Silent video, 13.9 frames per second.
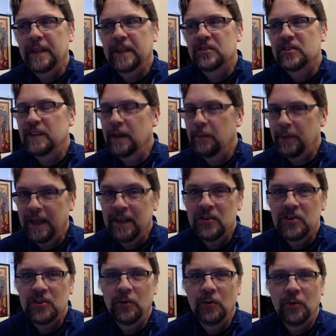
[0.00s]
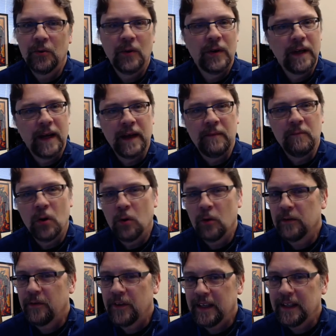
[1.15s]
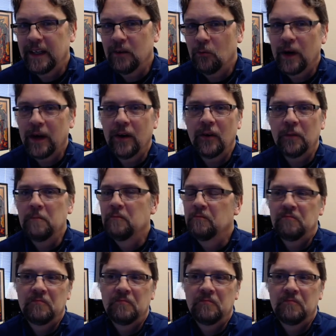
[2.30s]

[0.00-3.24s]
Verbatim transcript: slip into a mode of thinking where